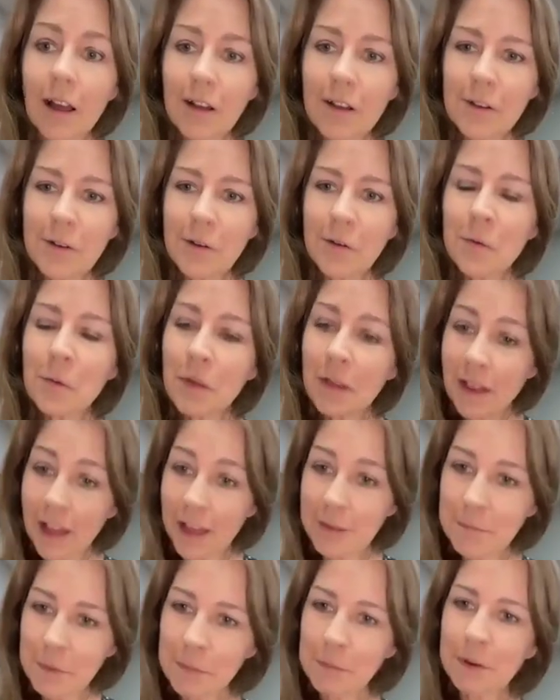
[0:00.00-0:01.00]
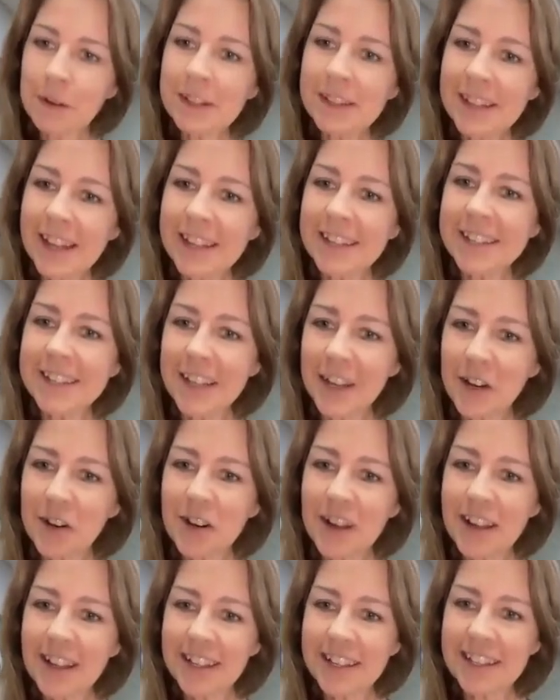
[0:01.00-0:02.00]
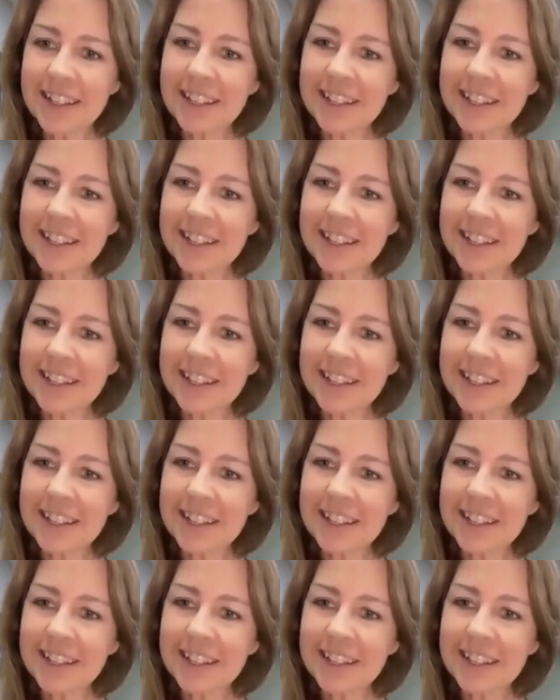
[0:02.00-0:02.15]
Oh, well, happy birthday, Sarah.